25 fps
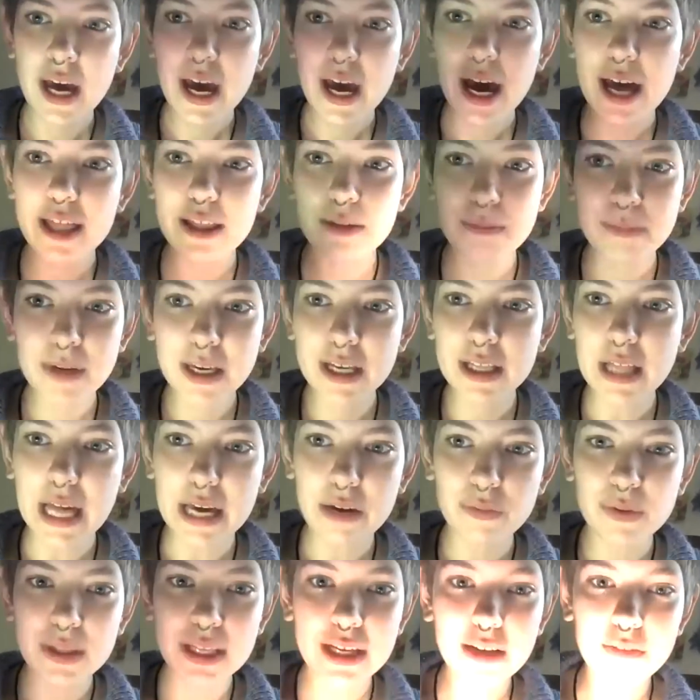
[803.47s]
and then me
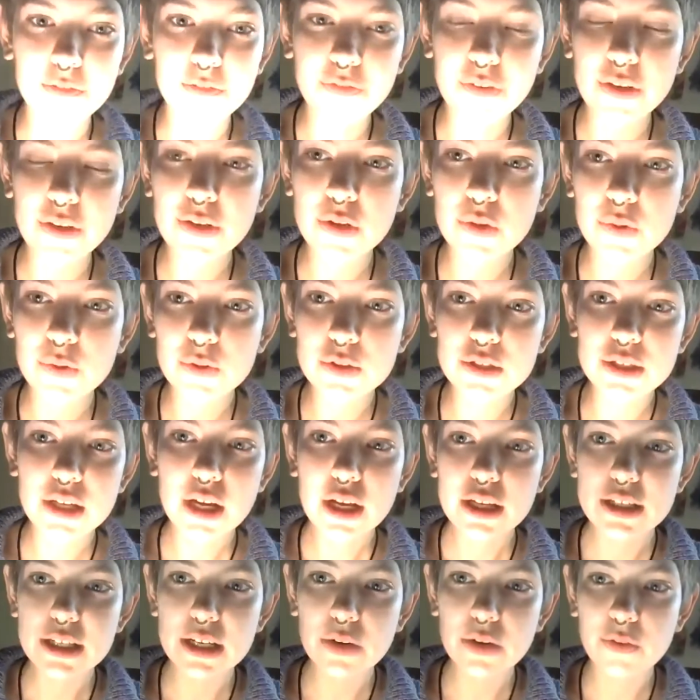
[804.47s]
like really confused
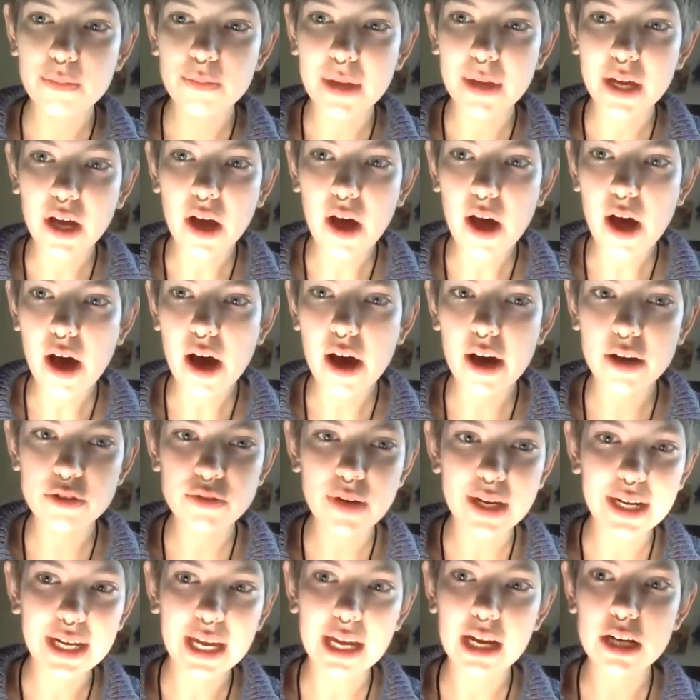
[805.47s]
sitting with my car
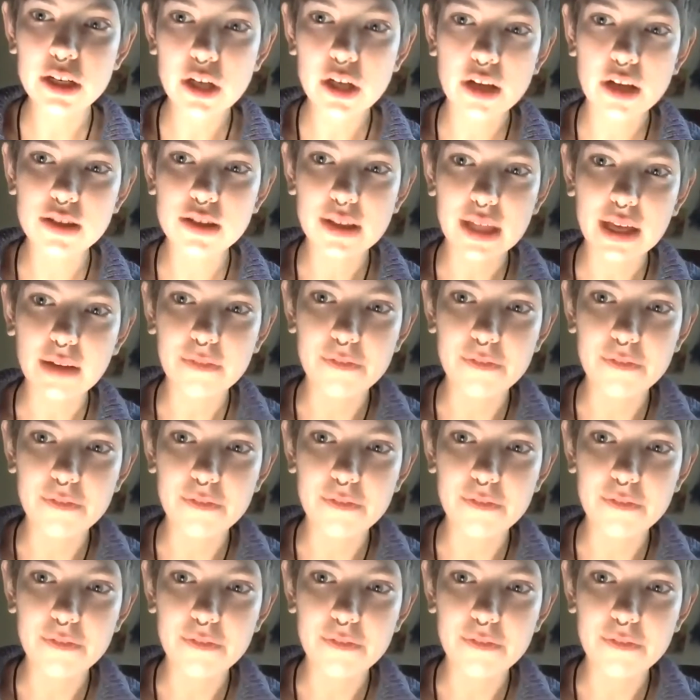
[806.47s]
trying to get it not to like